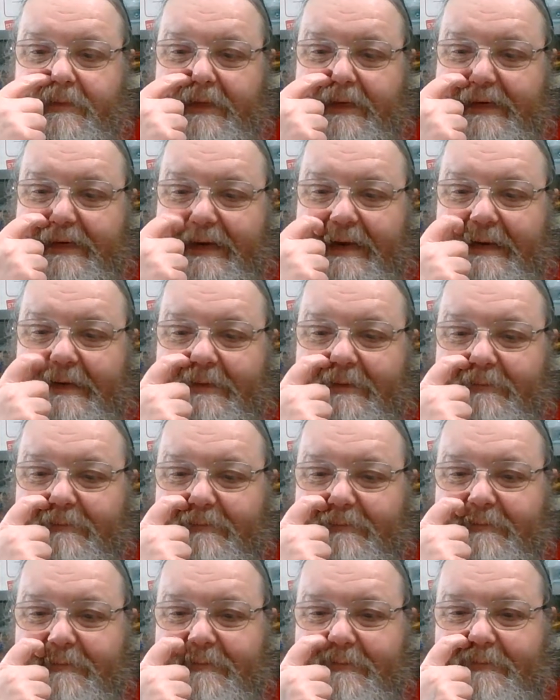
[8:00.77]
again,
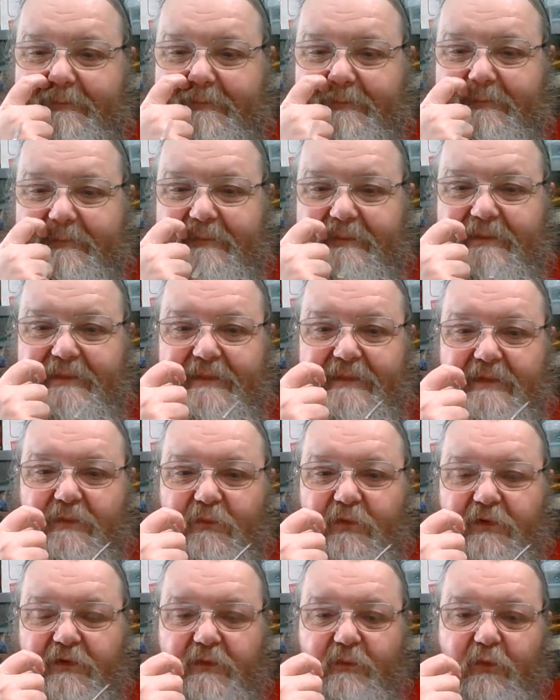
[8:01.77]

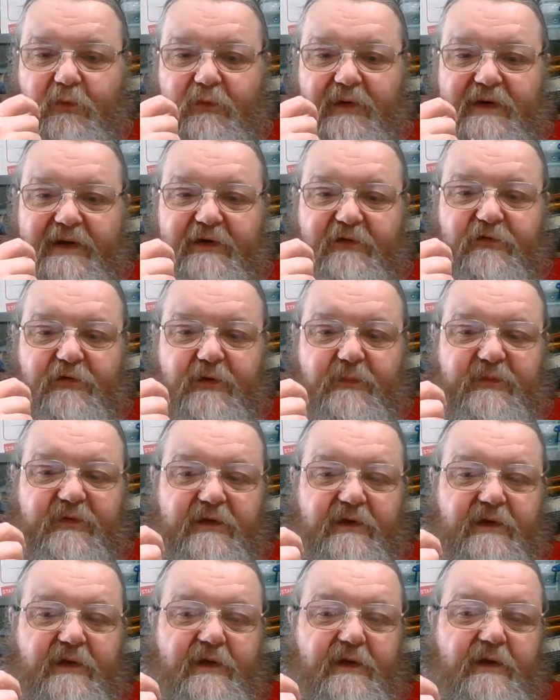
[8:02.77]
one of the more elite troops.
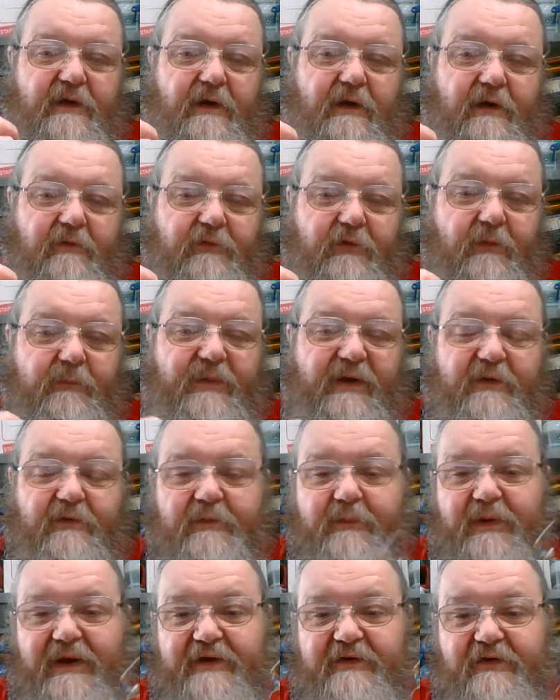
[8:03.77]
I've got
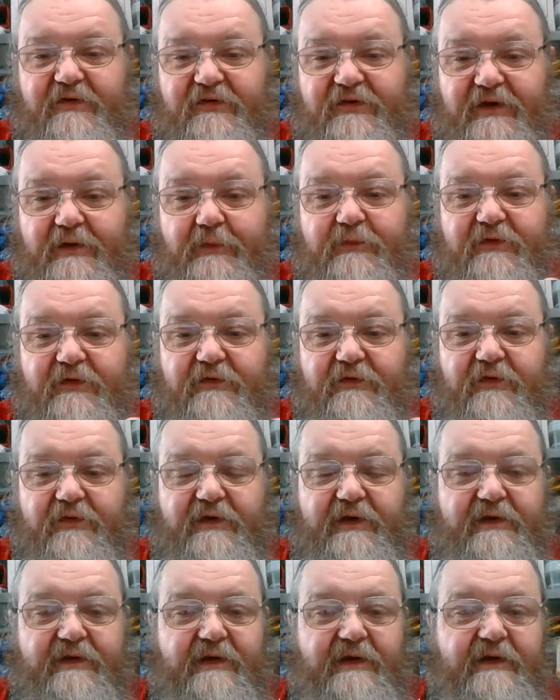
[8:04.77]
better at painting shields since I
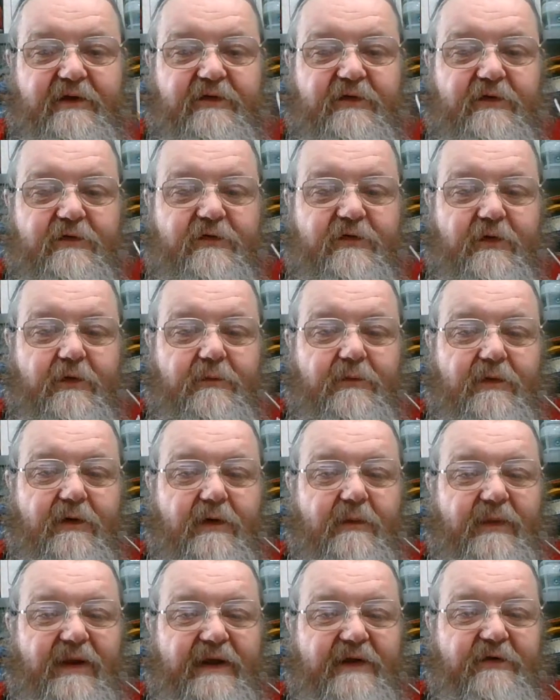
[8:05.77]
did these, so
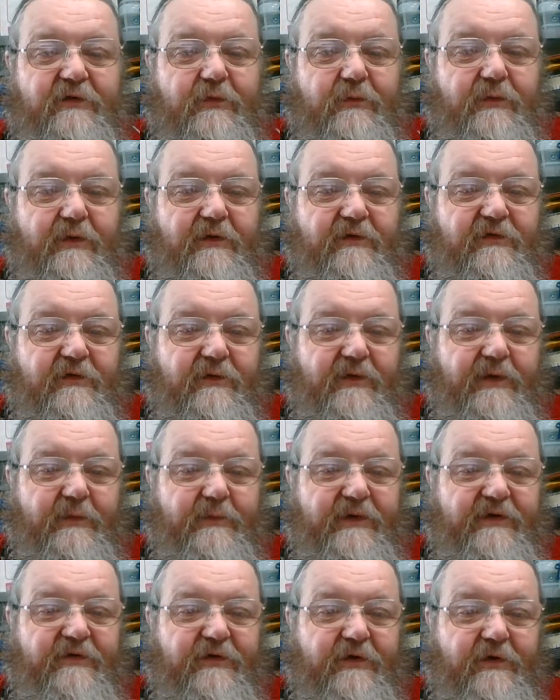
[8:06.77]
I may do a slight
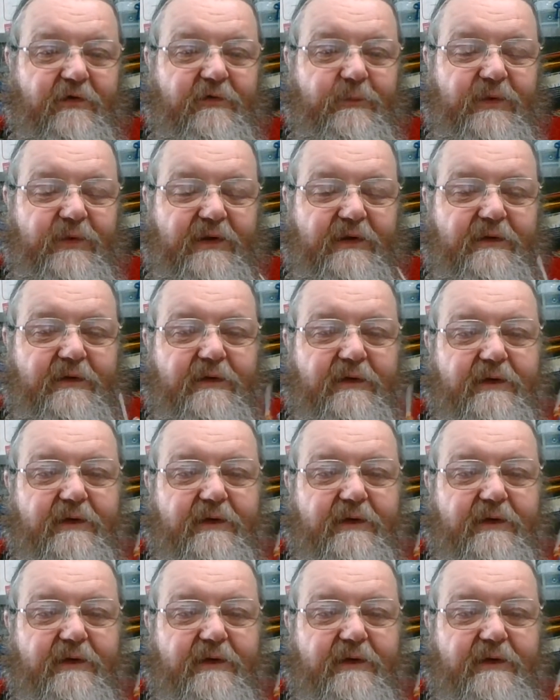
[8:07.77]
retouch, but